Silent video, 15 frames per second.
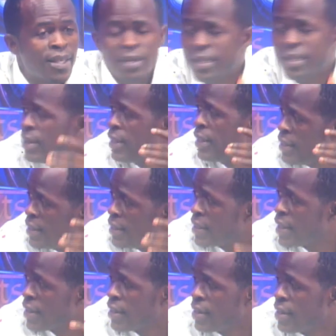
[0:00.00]
been
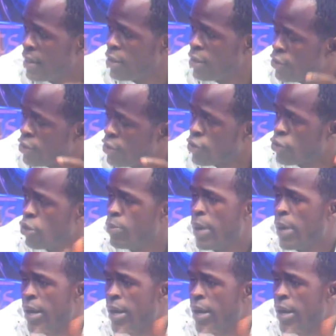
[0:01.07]
desecrated or destroyed by